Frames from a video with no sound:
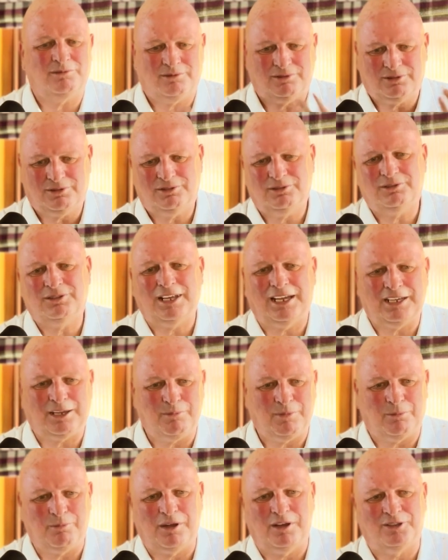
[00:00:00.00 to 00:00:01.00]
It's taken
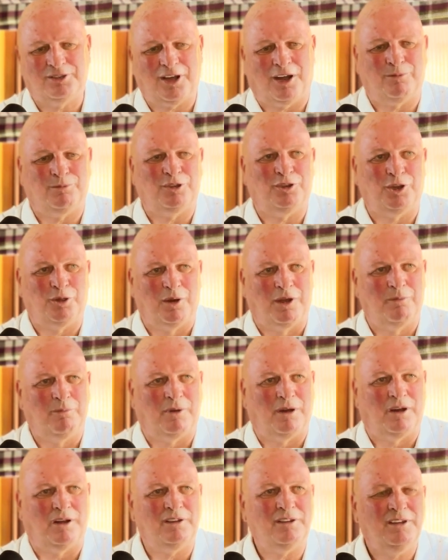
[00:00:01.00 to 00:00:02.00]
me a bit of time to do it,
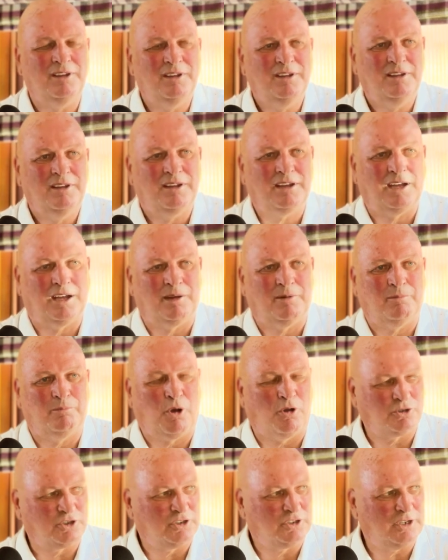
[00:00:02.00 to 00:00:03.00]
but uh,
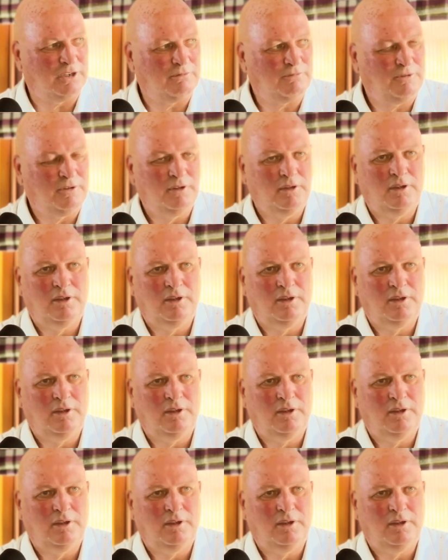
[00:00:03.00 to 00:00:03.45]
positive,